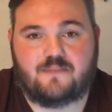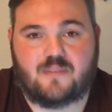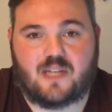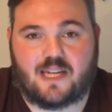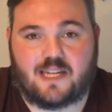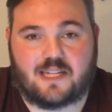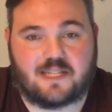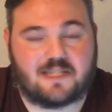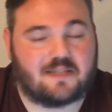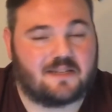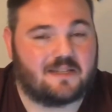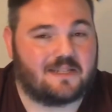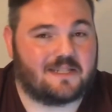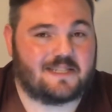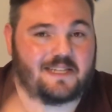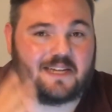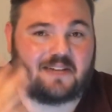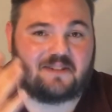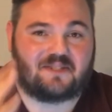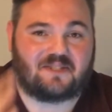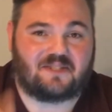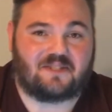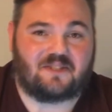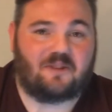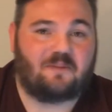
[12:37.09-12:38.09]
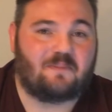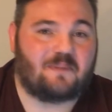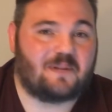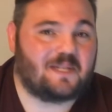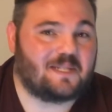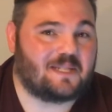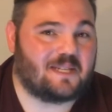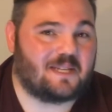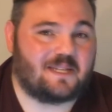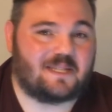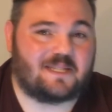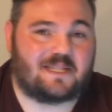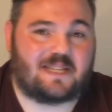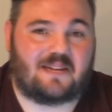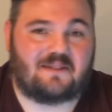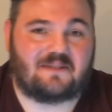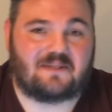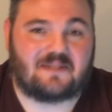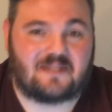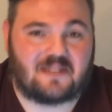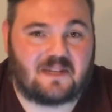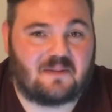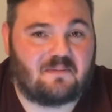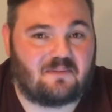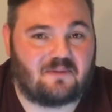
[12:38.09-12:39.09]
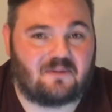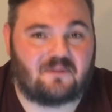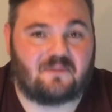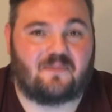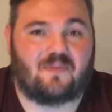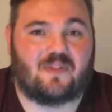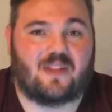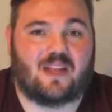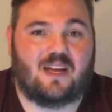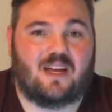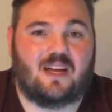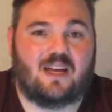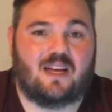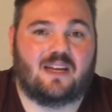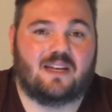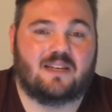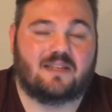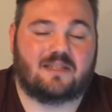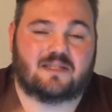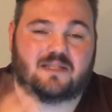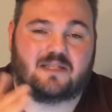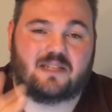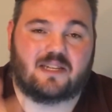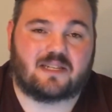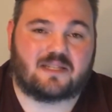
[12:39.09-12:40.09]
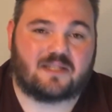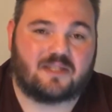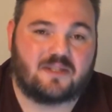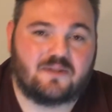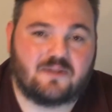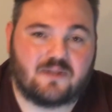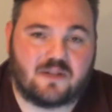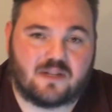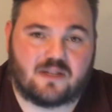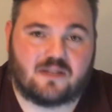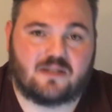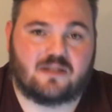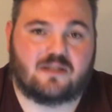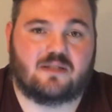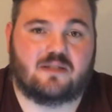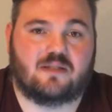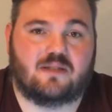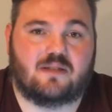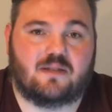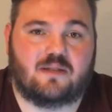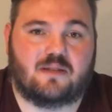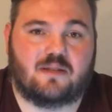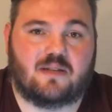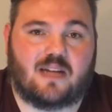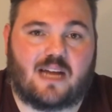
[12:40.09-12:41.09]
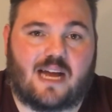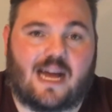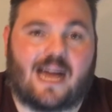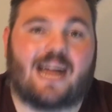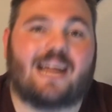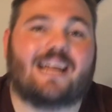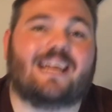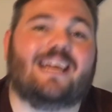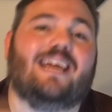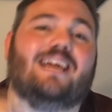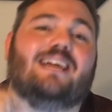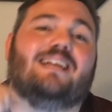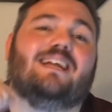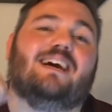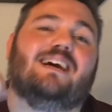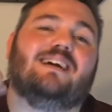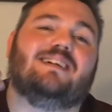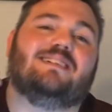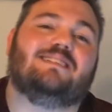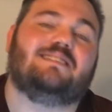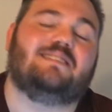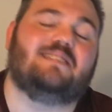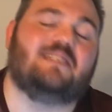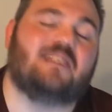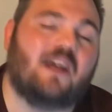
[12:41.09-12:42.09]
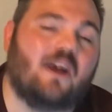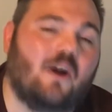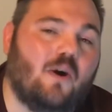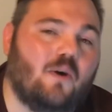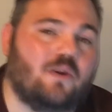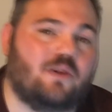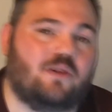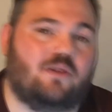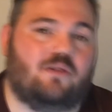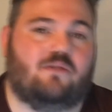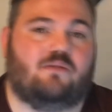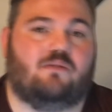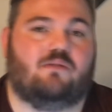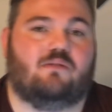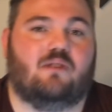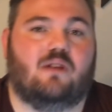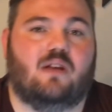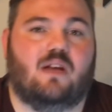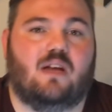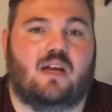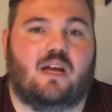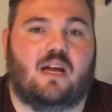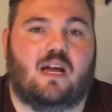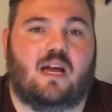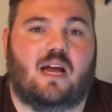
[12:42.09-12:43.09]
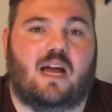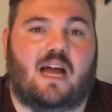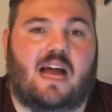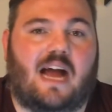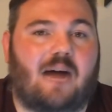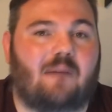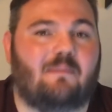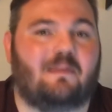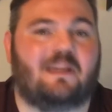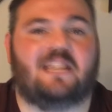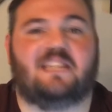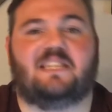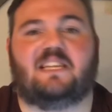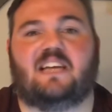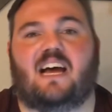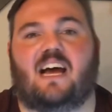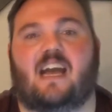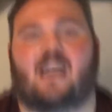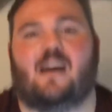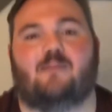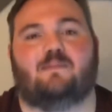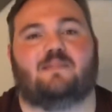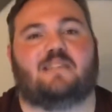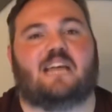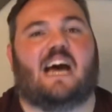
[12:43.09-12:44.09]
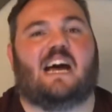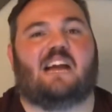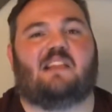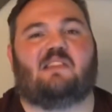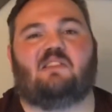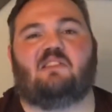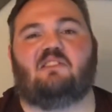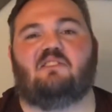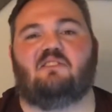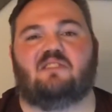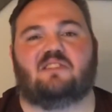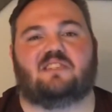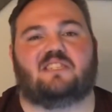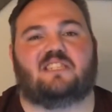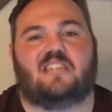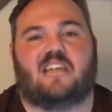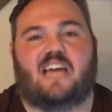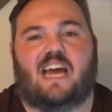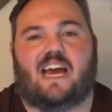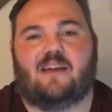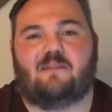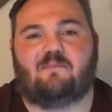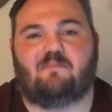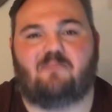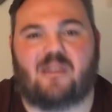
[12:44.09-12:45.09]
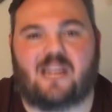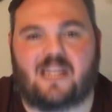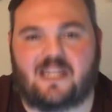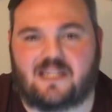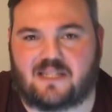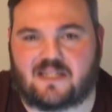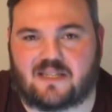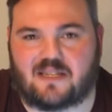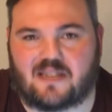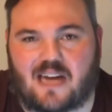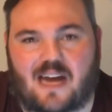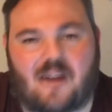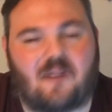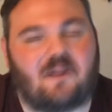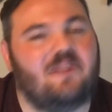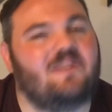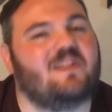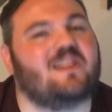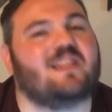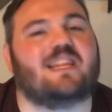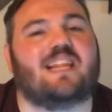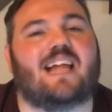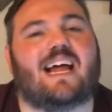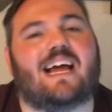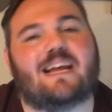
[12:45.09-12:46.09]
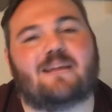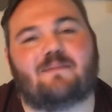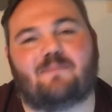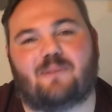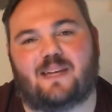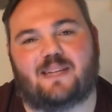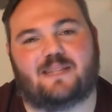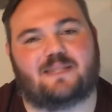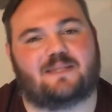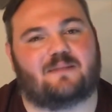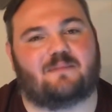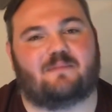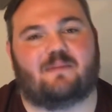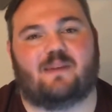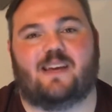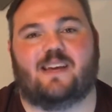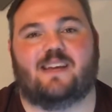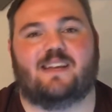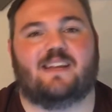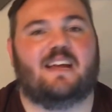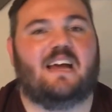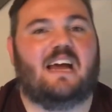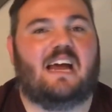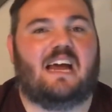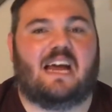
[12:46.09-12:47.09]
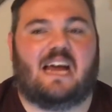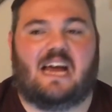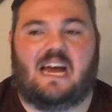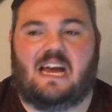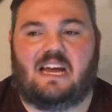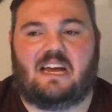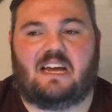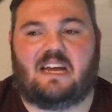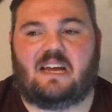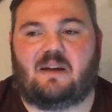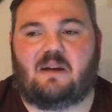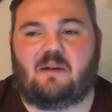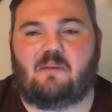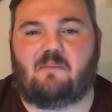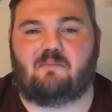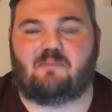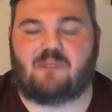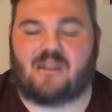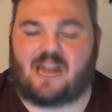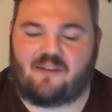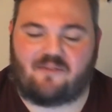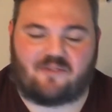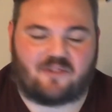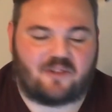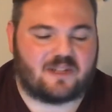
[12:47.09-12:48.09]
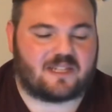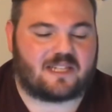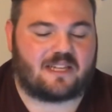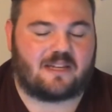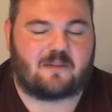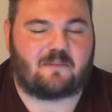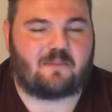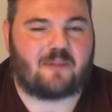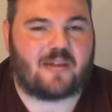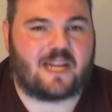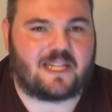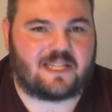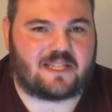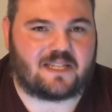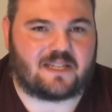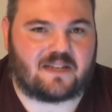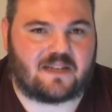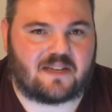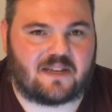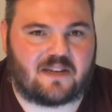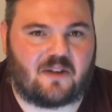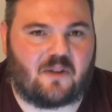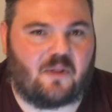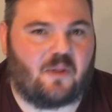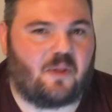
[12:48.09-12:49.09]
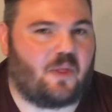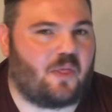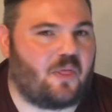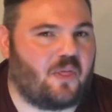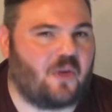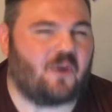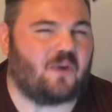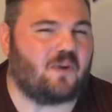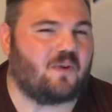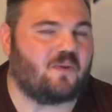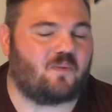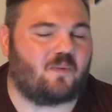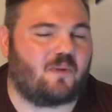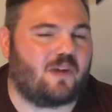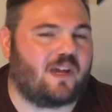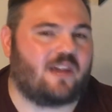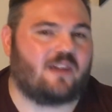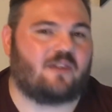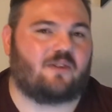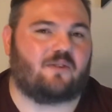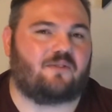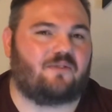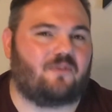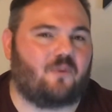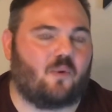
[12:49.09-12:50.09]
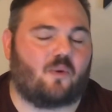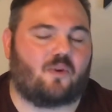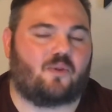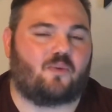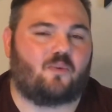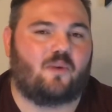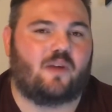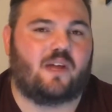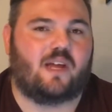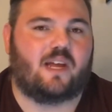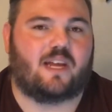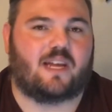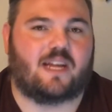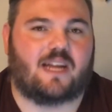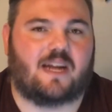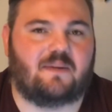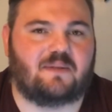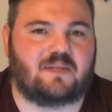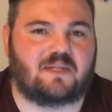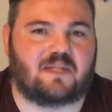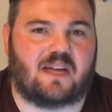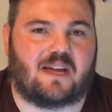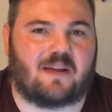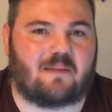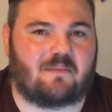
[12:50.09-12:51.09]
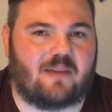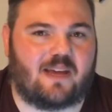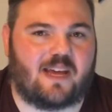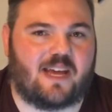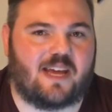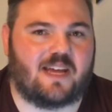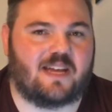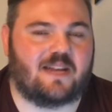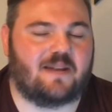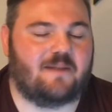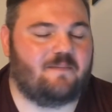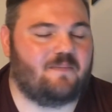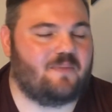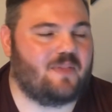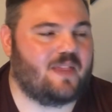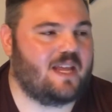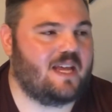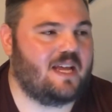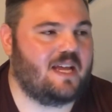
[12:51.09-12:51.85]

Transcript: And it's going to sound stupid. It's going to sound simple. Stick to it. I cannot tell you how many times I looked at pizza. I don't even like pizza, man. But I've looked at a pizza on the third week or fourth week, and I was like, man,